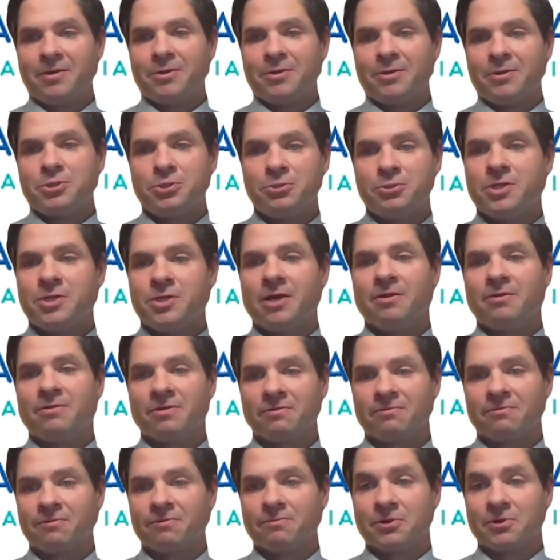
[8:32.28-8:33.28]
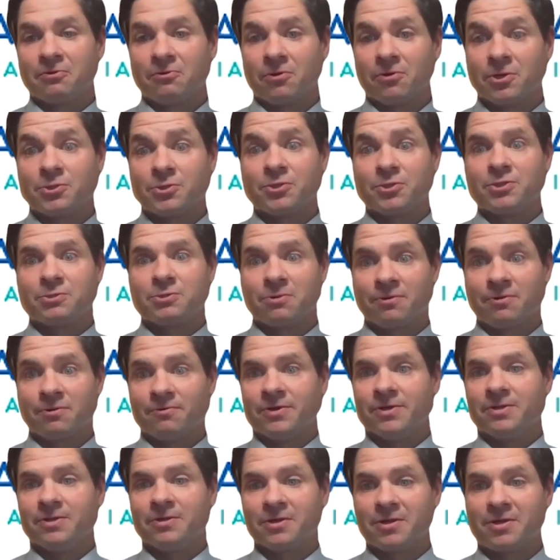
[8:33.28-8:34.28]
choose anything from the grocery store
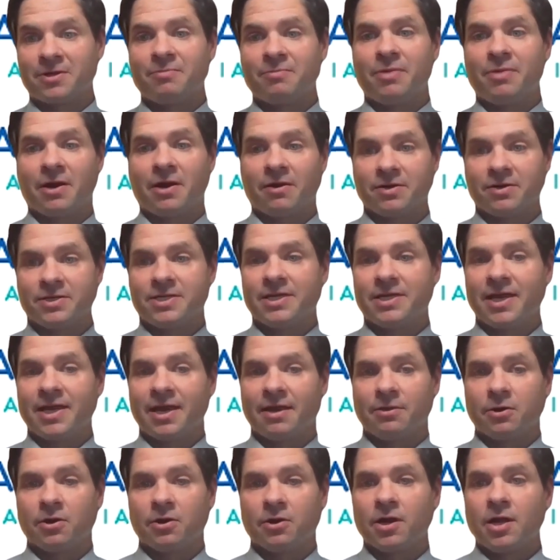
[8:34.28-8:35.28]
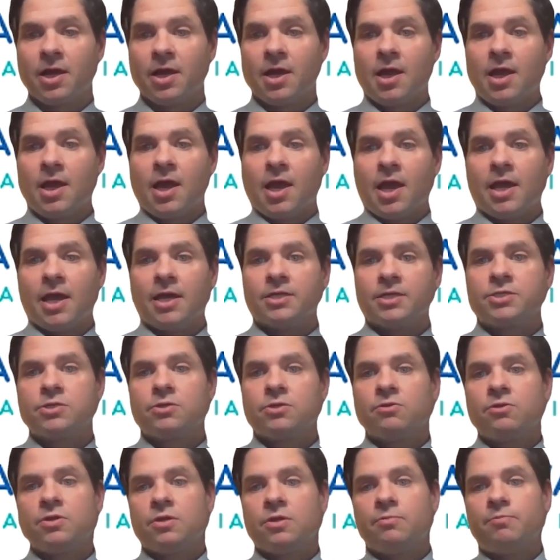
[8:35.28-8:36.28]
really and compare it together. And
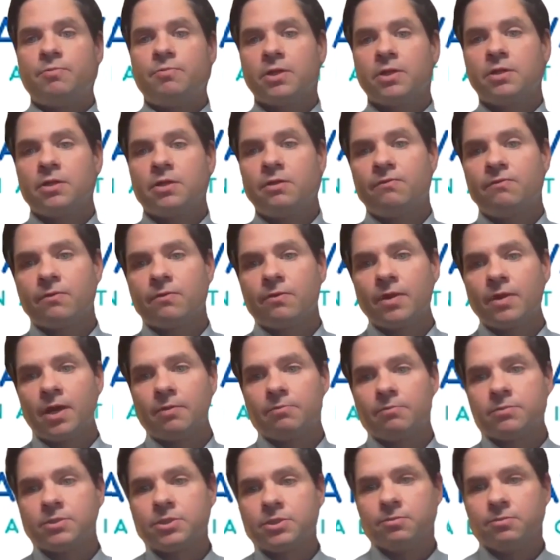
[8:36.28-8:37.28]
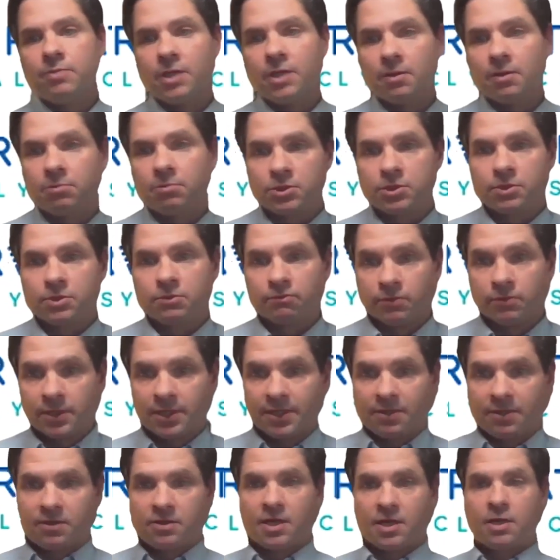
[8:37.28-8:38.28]
so the ability for them to be able to
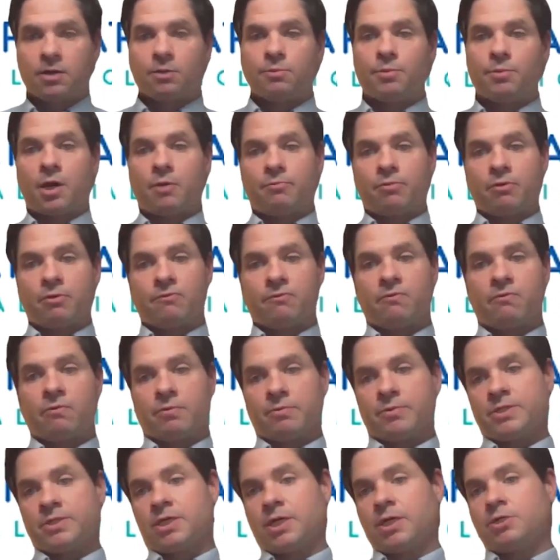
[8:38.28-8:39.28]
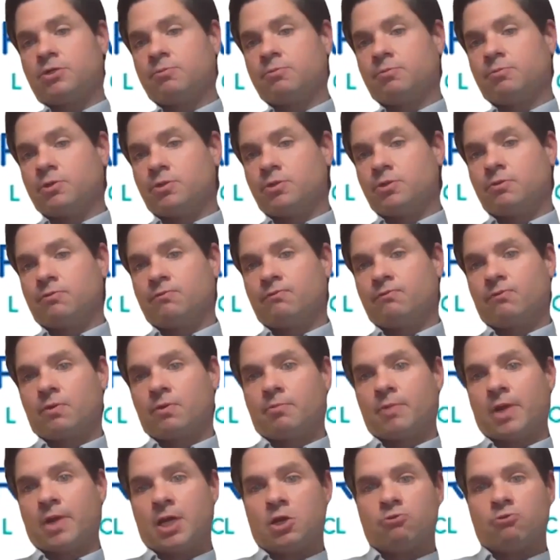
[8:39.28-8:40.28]
really think about performance attribution
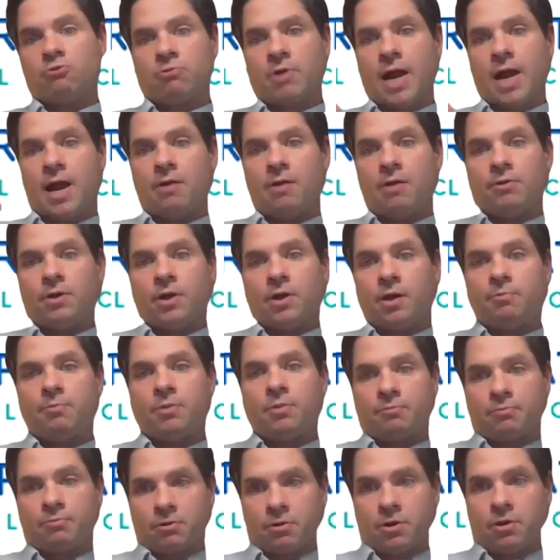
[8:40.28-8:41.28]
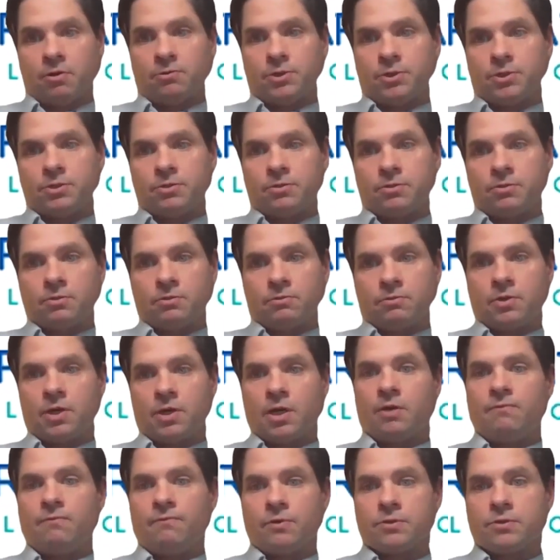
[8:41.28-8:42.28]
from a ground up approach,
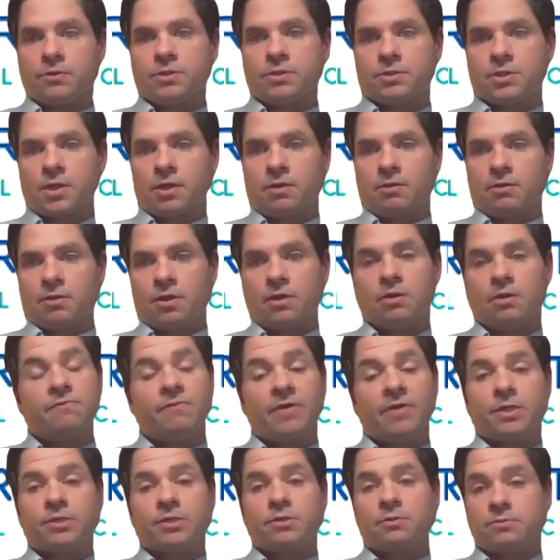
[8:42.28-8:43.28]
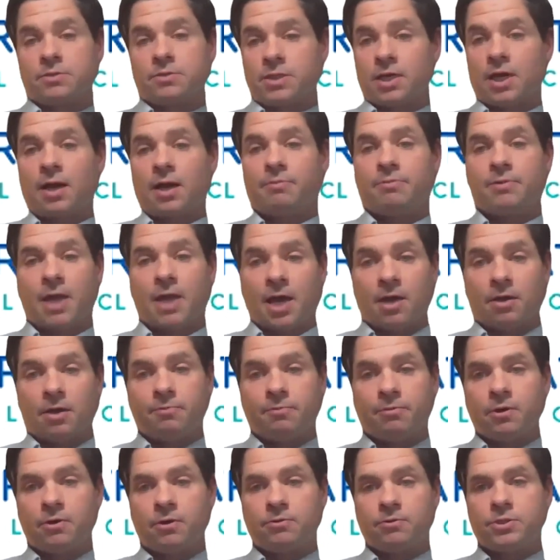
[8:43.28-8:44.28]
right? Versus kind of the conventional top down
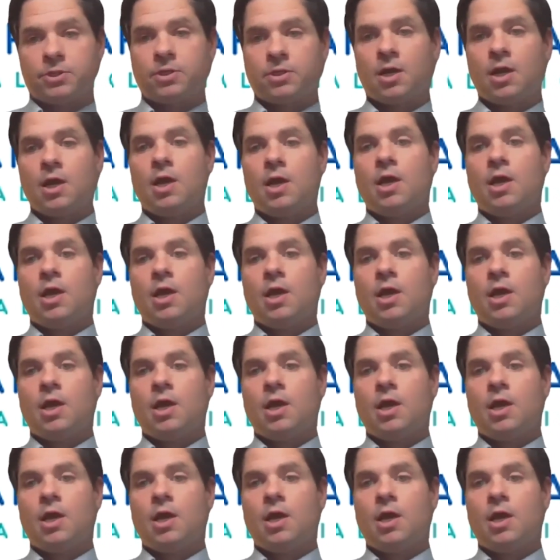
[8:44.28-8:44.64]
approach